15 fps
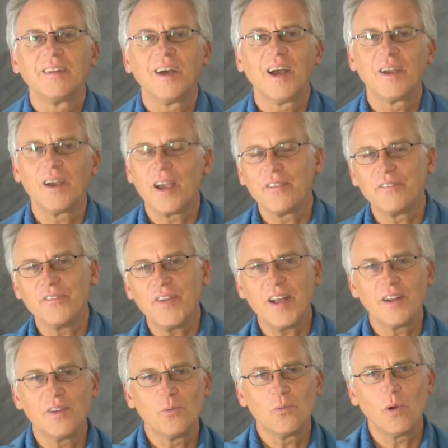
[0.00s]
I, I
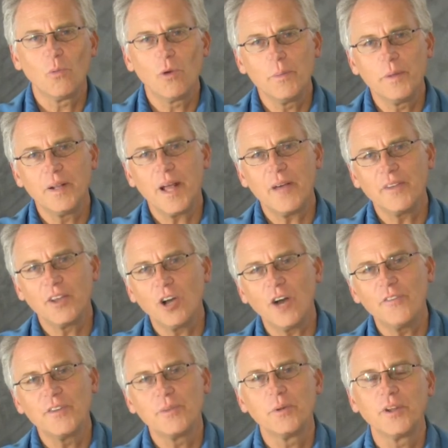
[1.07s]
found a, a woman having
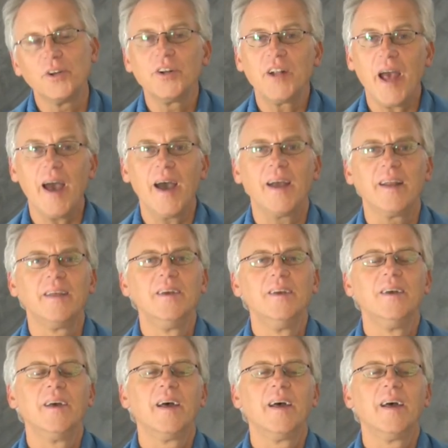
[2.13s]
coffee with her dad,